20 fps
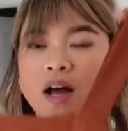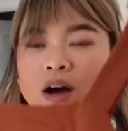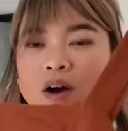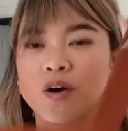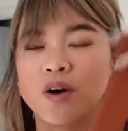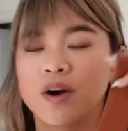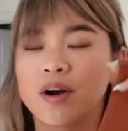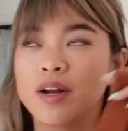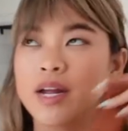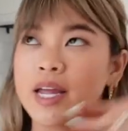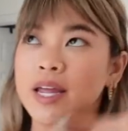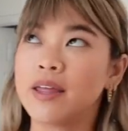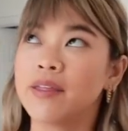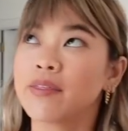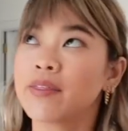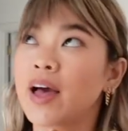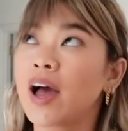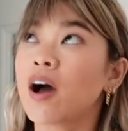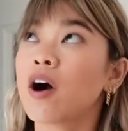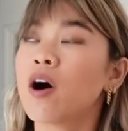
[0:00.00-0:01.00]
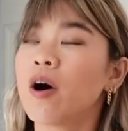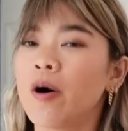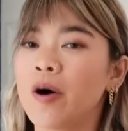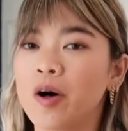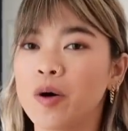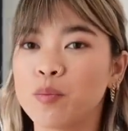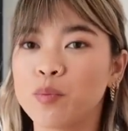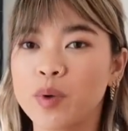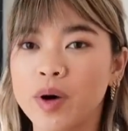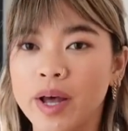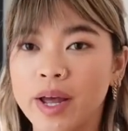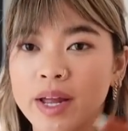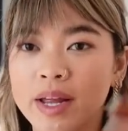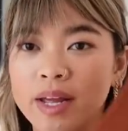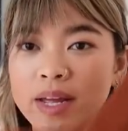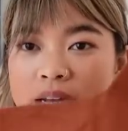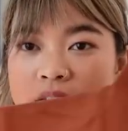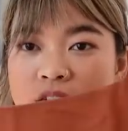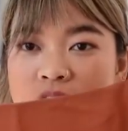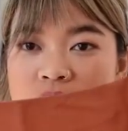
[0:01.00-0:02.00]
or in that haul, but
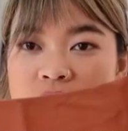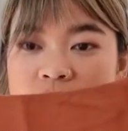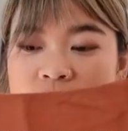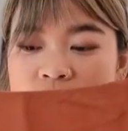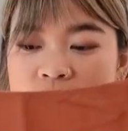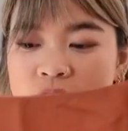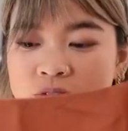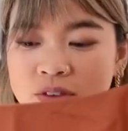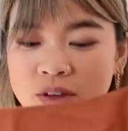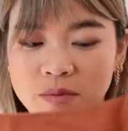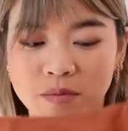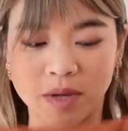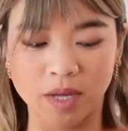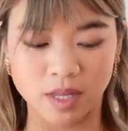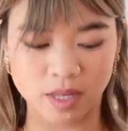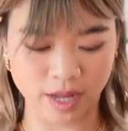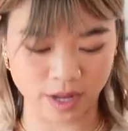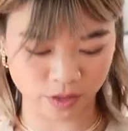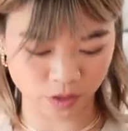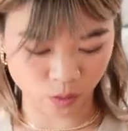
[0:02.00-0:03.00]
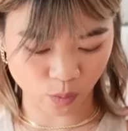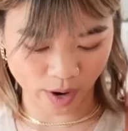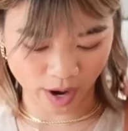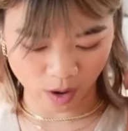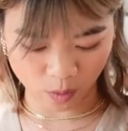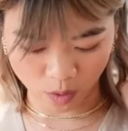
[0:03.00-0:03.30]
it just didn't fit me like the way I